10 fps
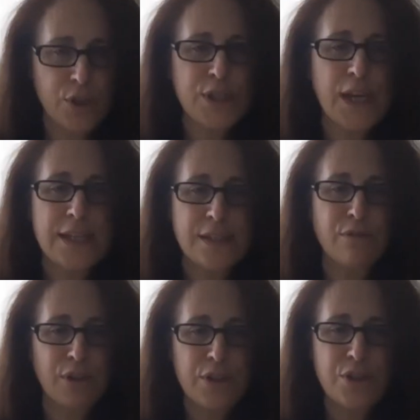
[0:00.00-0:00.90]
It takes a
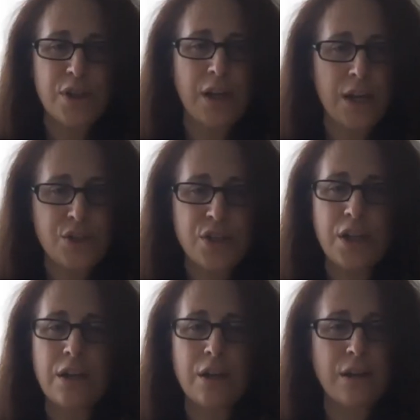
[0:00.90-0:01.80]
village, a
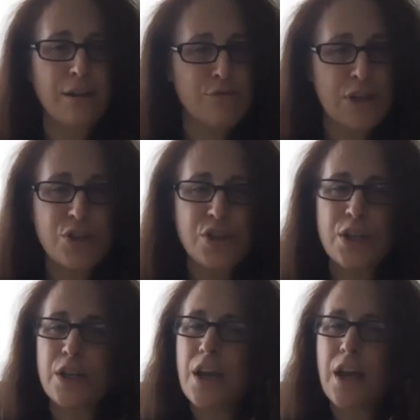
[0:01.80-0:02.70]
nation, a
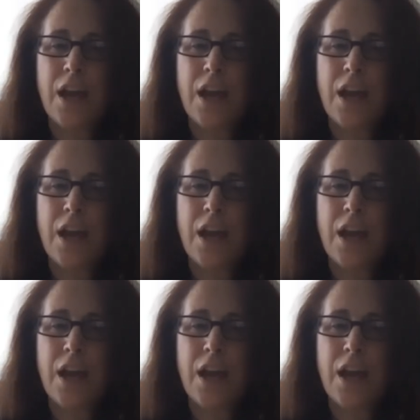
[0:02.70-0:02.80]
region,